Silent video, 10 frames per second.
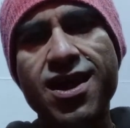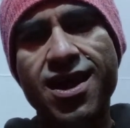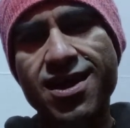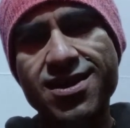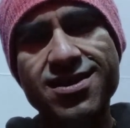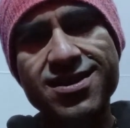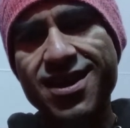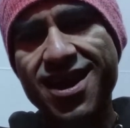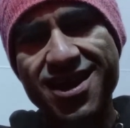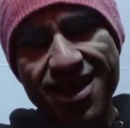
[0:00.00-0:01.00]
and
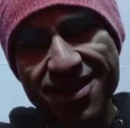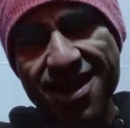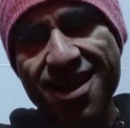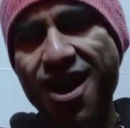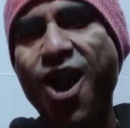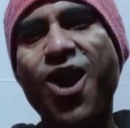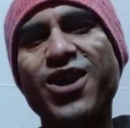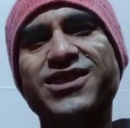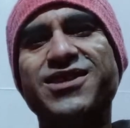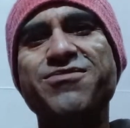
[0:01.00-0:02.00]
another
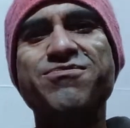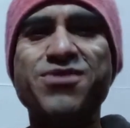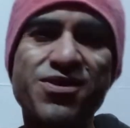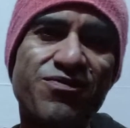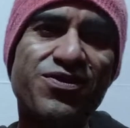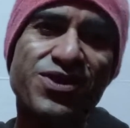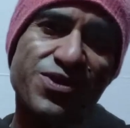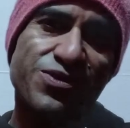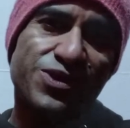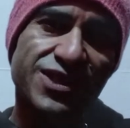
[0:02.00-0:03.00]
awesome book for
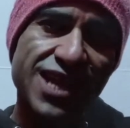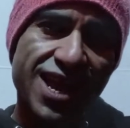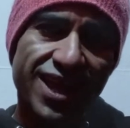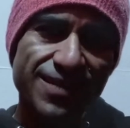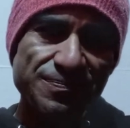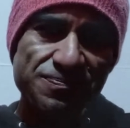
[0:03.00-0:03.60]
you today.